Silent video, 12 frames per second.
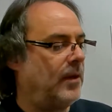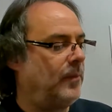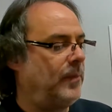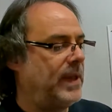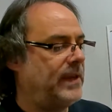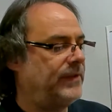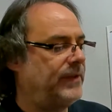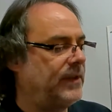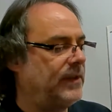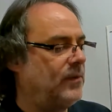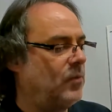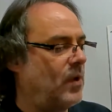
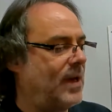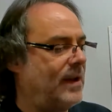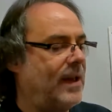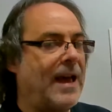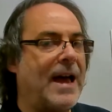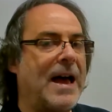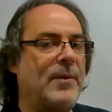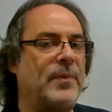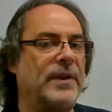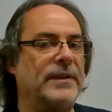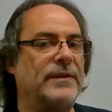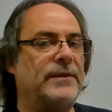Basically what
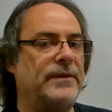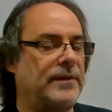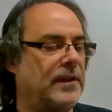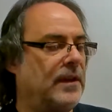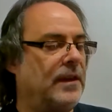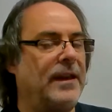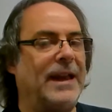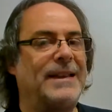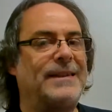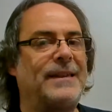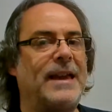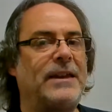happens,
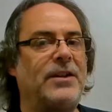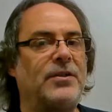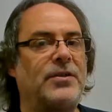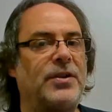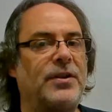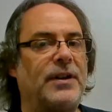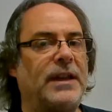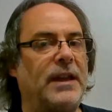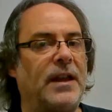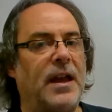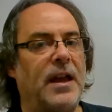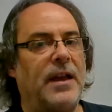it's like you're
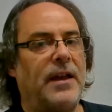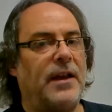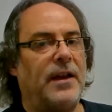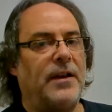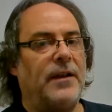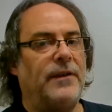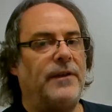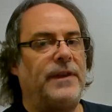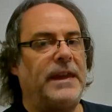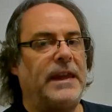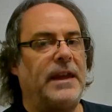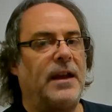turning
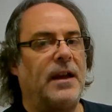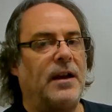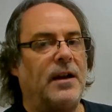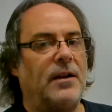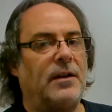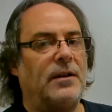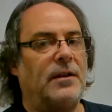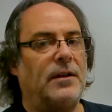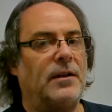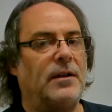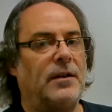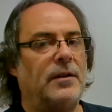the
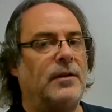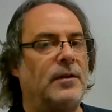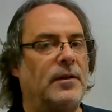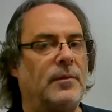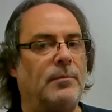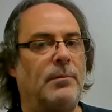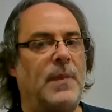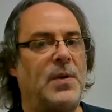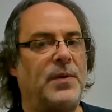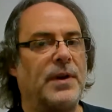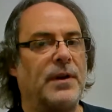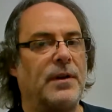
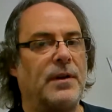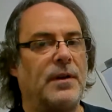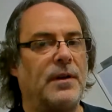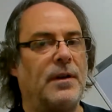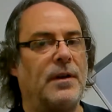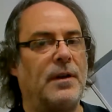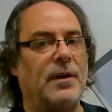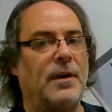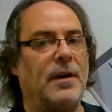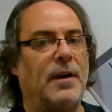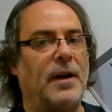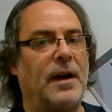motor
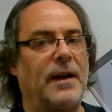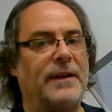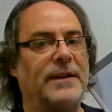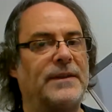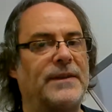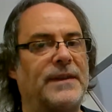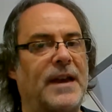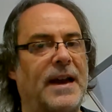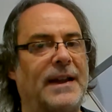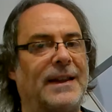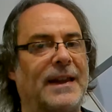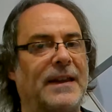on its
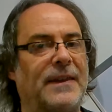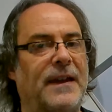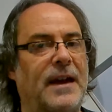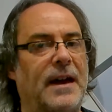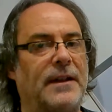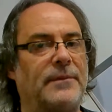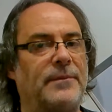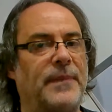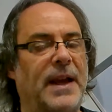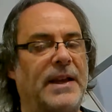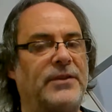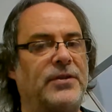side like that
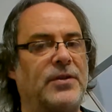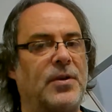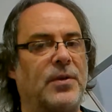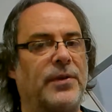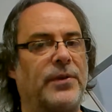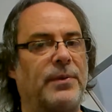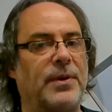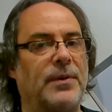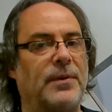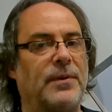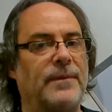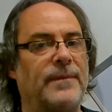as you go through.
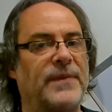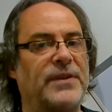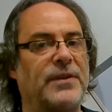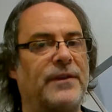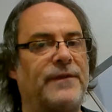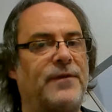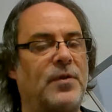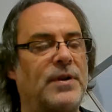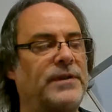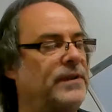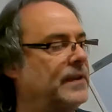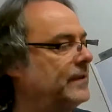So the
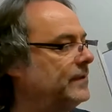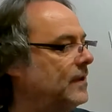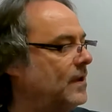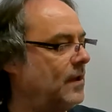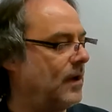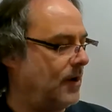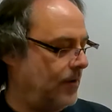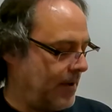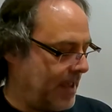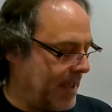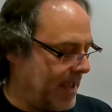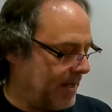forces are
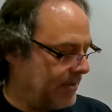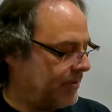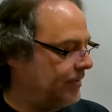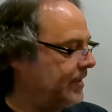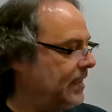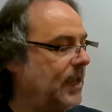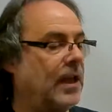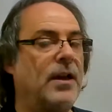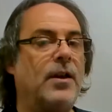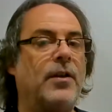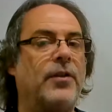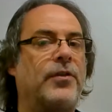actually
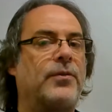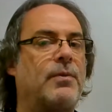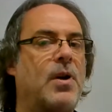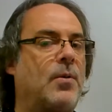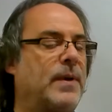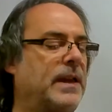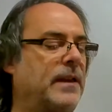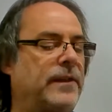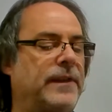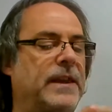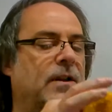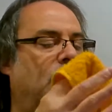throwing
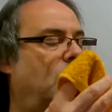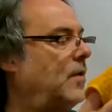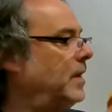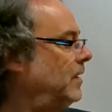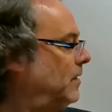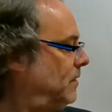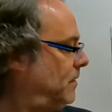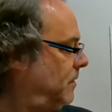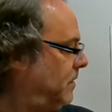the oil